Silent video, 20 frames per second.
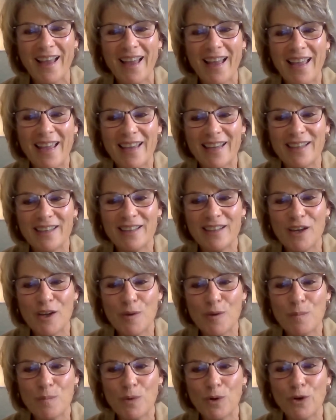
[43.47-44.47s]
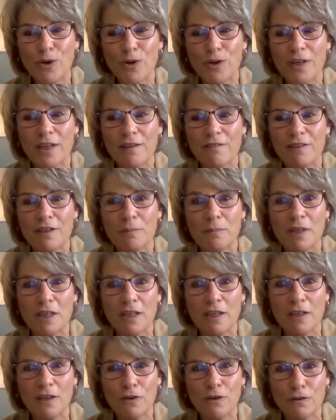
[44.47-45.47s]
and her giving
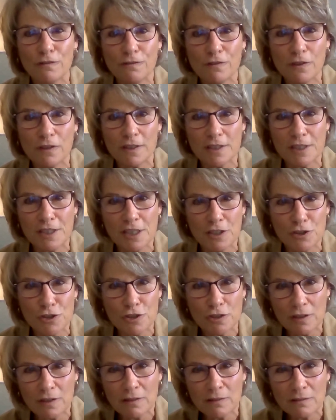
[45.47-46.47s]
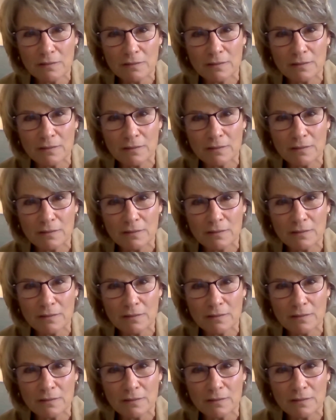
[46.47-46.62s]
me her full attention